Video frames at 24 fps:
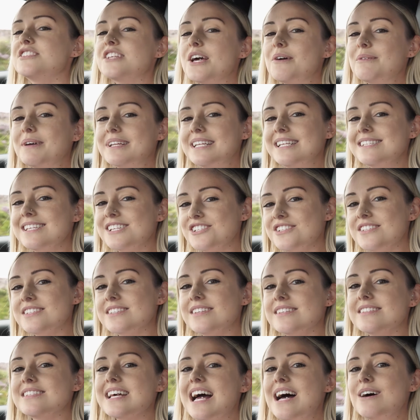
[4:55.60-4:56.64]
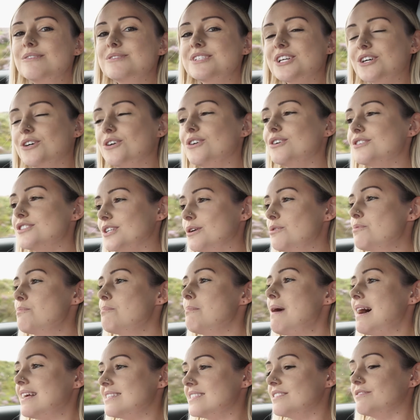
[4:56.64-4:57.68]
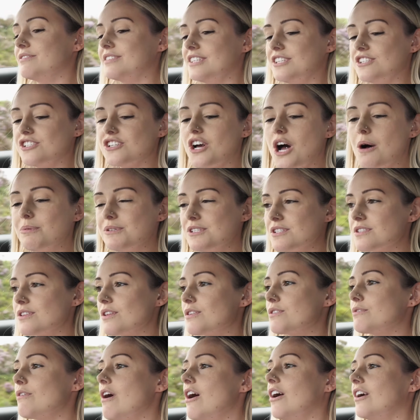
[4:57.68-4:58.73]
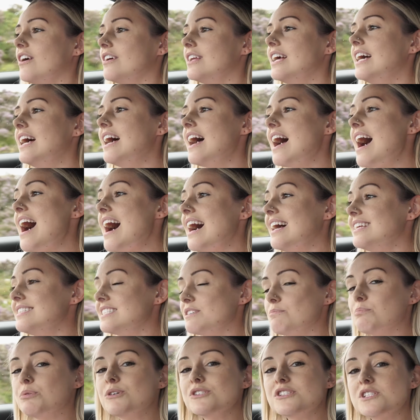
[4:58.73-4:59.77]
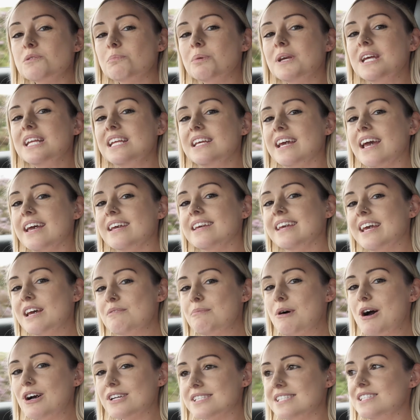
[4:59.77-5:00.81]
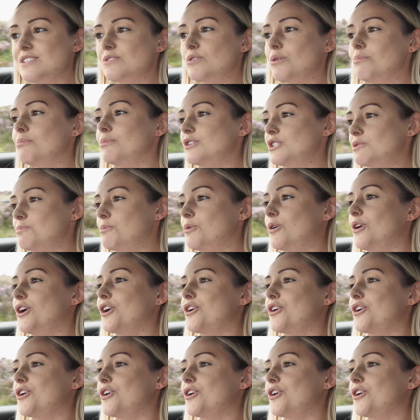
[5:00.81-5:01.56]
In addition to the sound, it also massively sharpens the throttle, and it puts the PDK gearbox into a much more